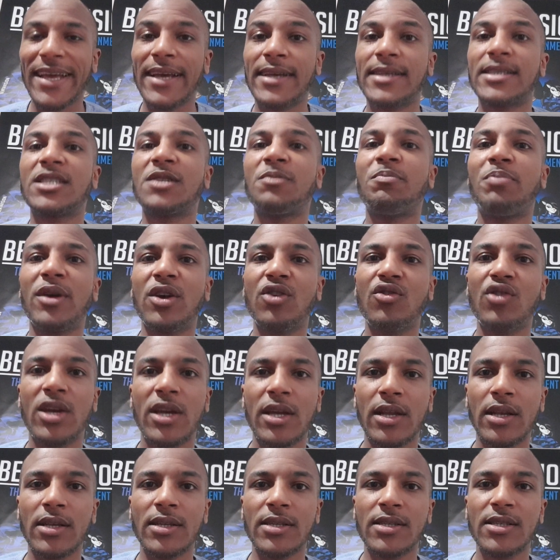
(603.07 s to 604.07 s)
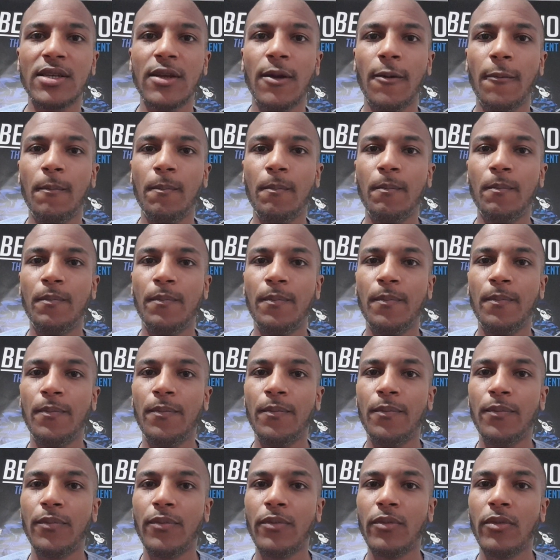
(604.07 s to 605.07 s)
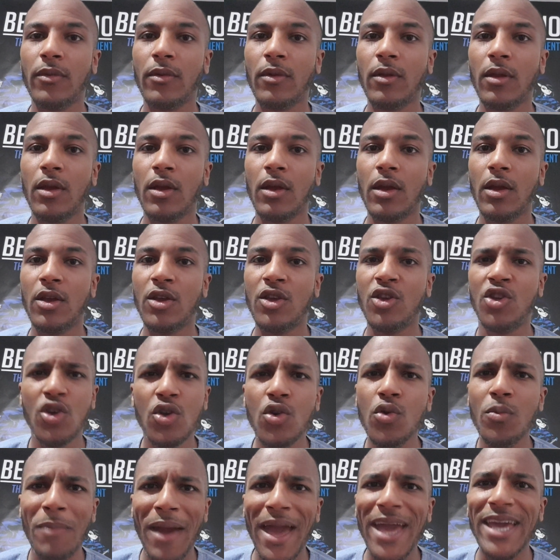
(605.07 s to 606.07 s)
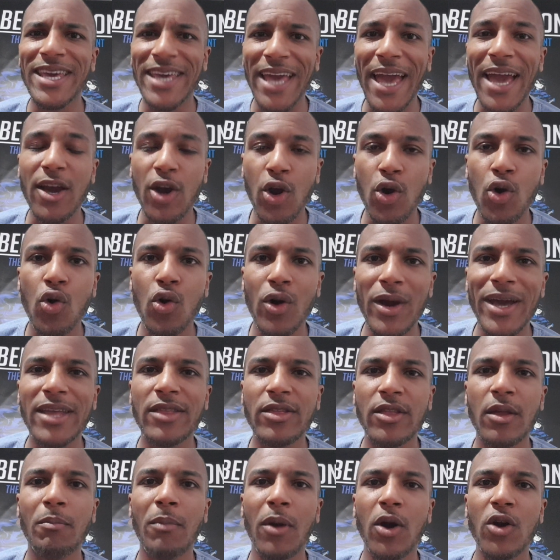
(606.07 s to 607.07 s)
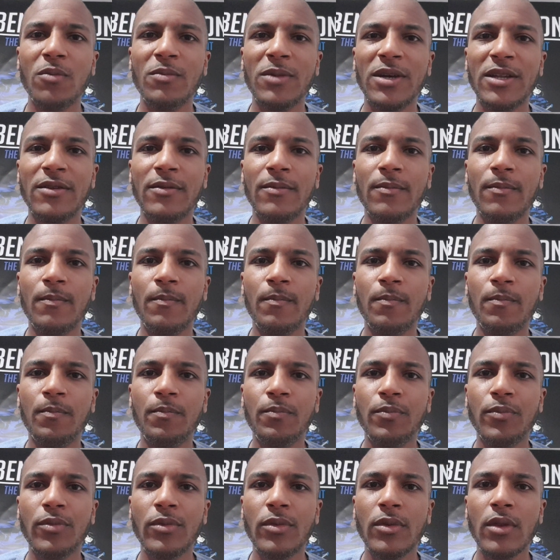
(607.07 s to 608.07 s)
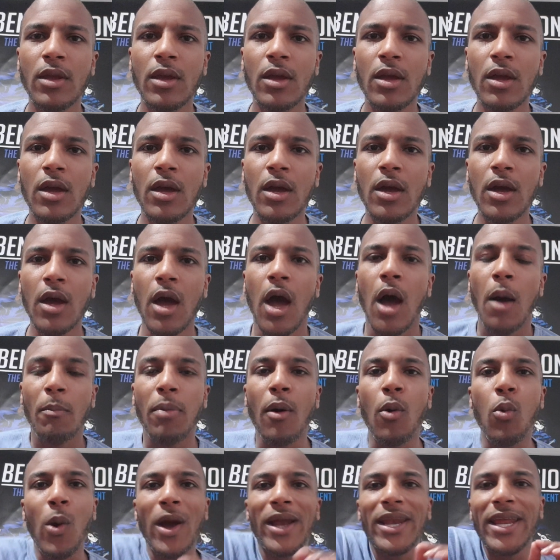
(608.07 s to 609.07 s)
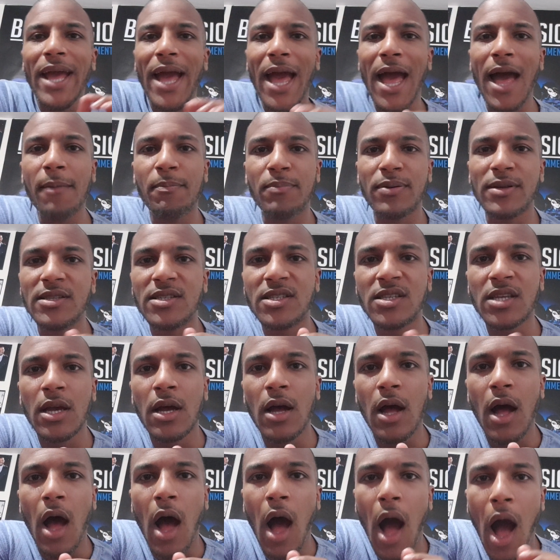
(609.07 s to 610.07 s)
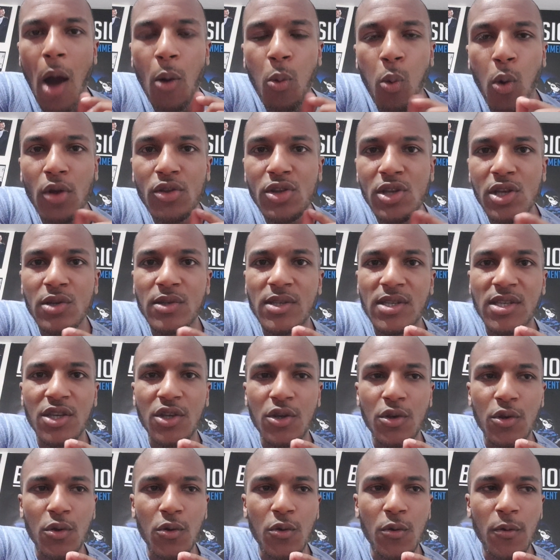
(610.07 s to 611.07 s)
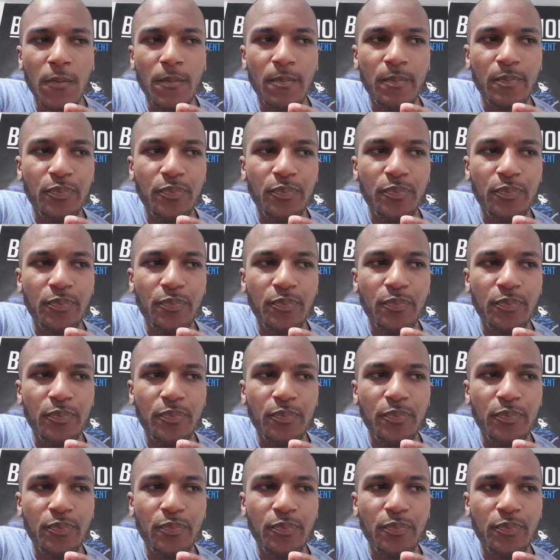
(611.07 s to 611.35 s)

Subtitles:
experience. You may get caught in the moment, but when it happens, I want you to